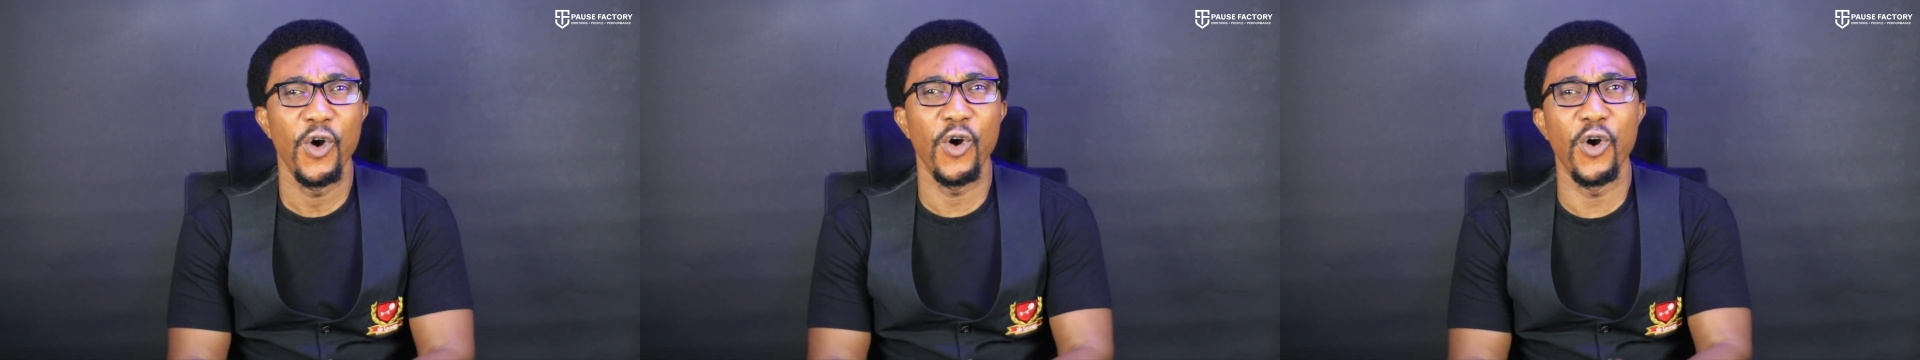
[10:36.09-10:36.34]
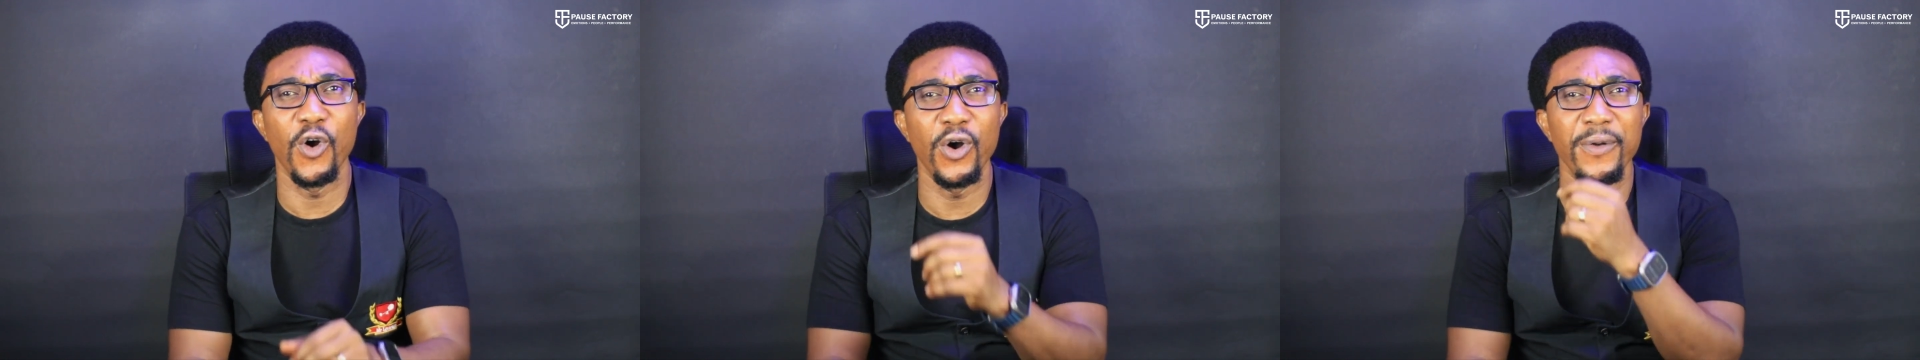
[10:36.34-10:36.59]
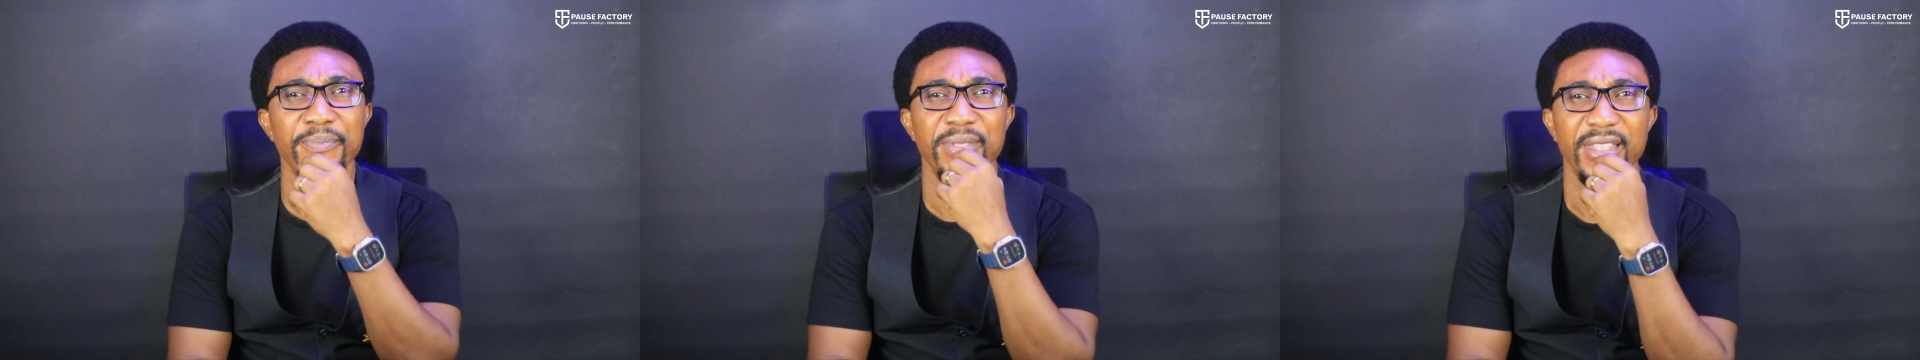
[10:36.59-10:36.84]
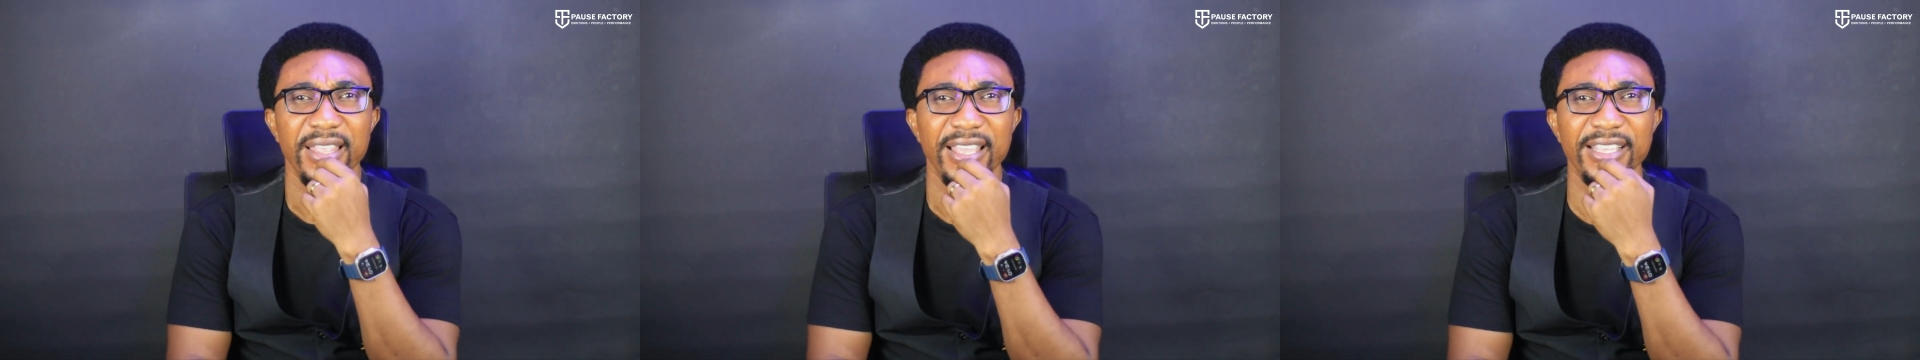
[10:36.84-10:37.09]
or
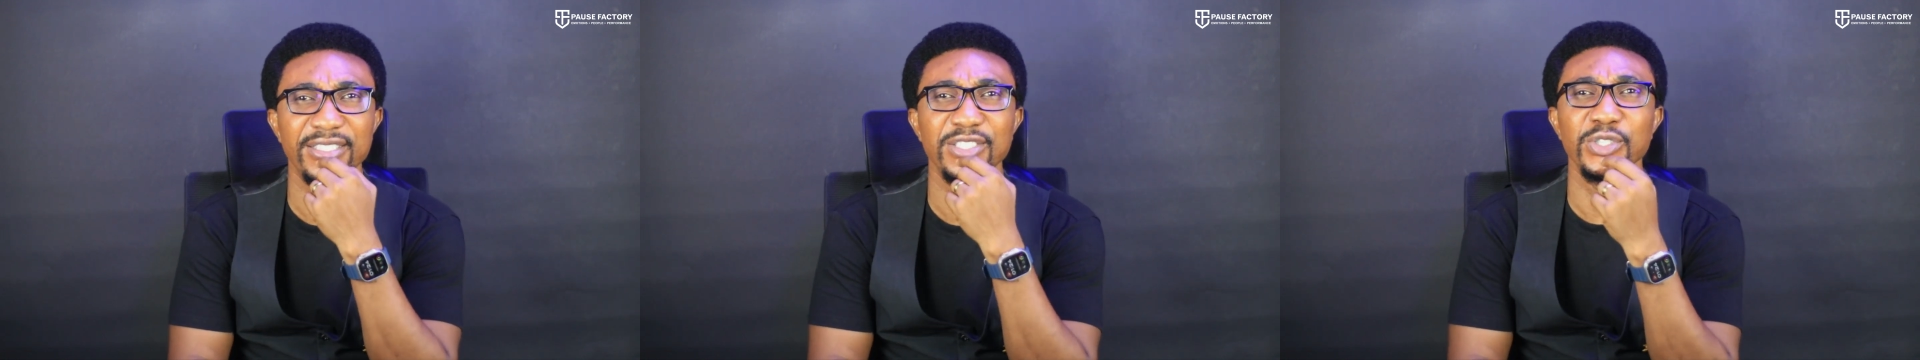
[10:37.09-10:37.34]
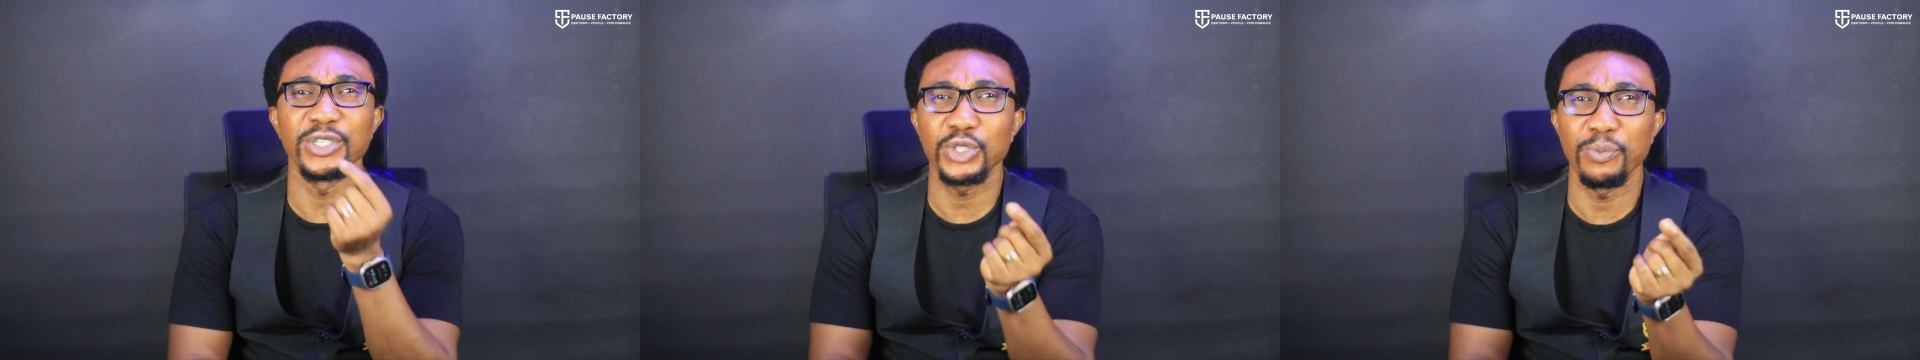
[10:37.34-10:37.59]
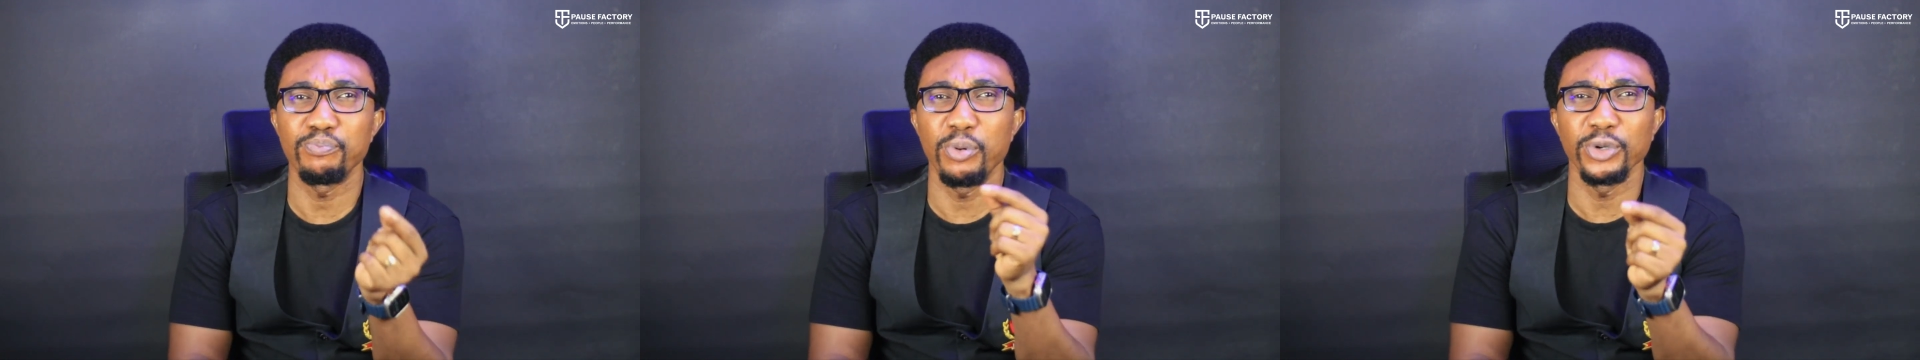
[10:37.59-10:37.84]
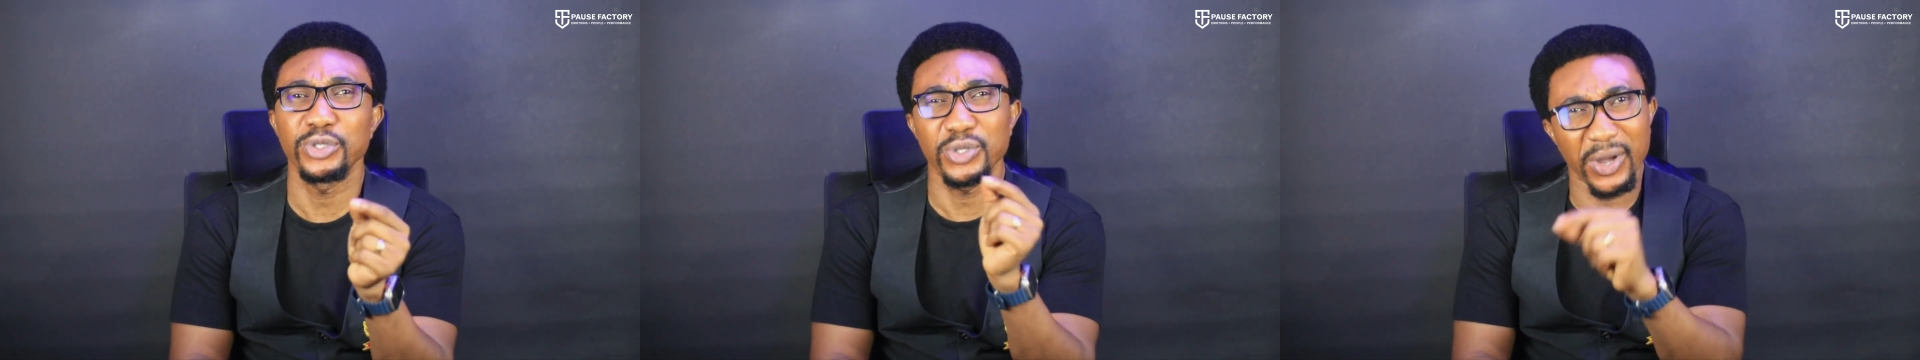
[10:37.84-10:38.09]
it's not
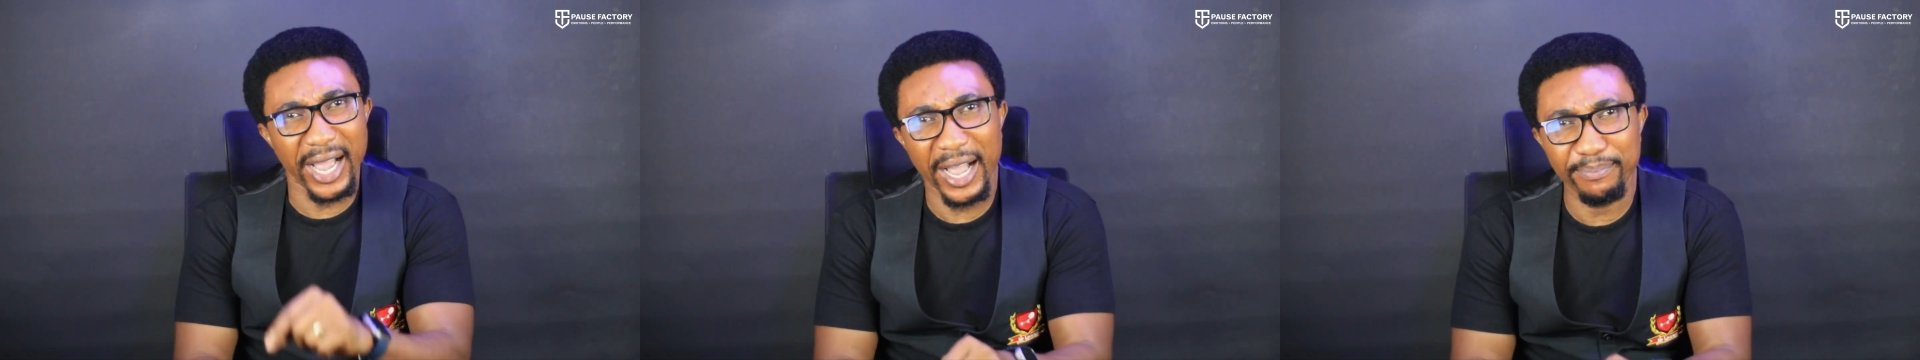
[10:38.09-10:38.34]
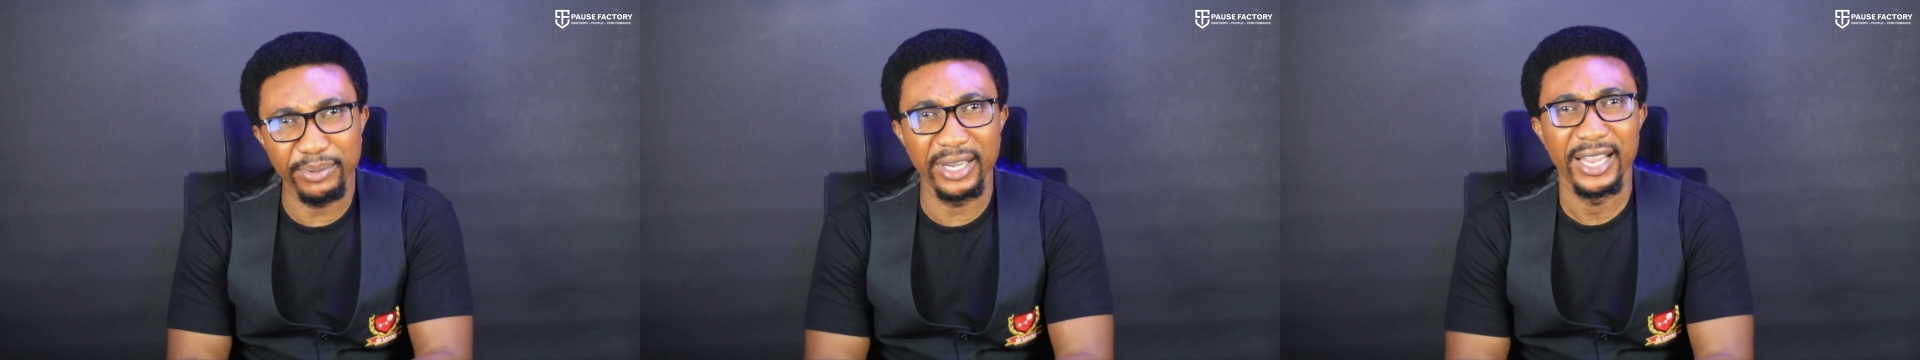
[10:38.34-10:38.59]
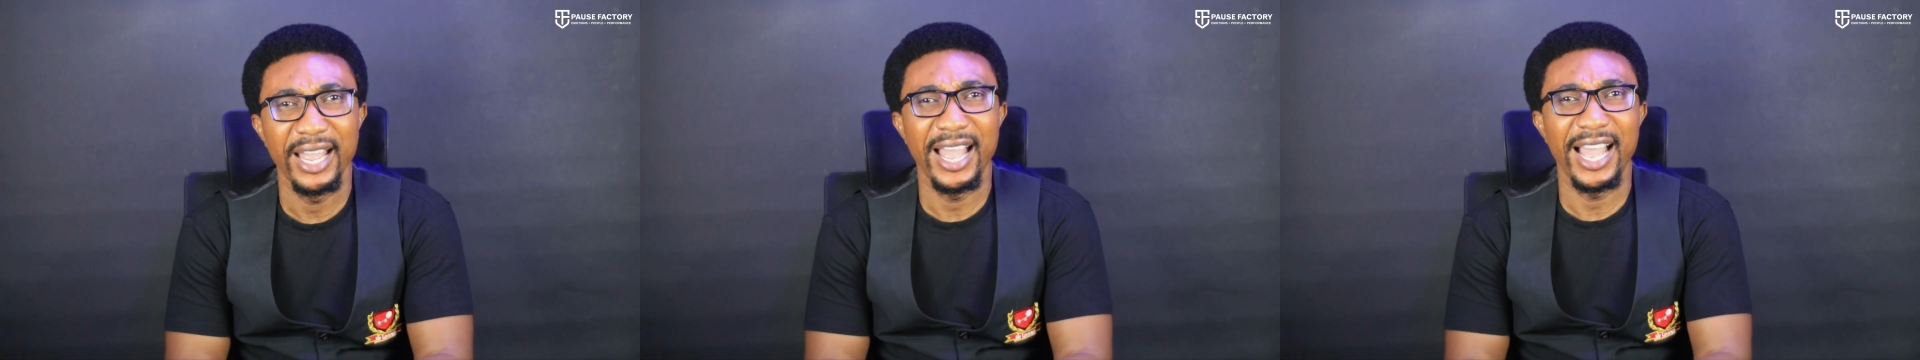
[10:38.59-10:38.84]
supposed to happen.